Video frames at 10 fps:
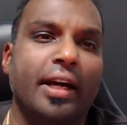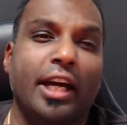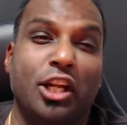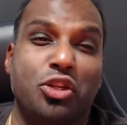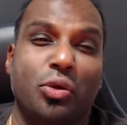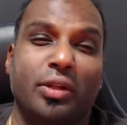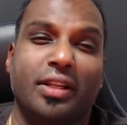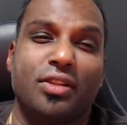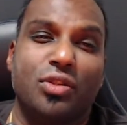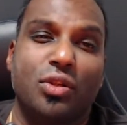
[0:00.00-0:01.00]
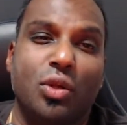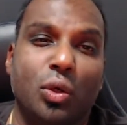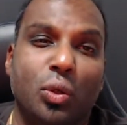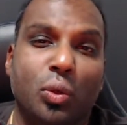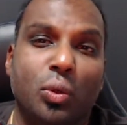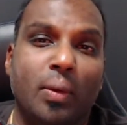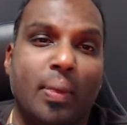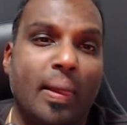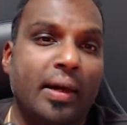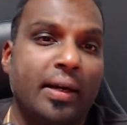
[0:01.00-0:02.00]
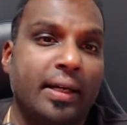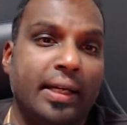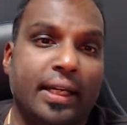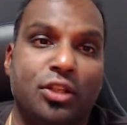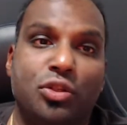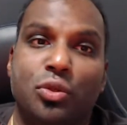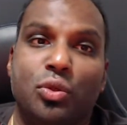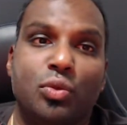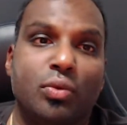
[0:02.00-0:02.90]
ensuring there's no issues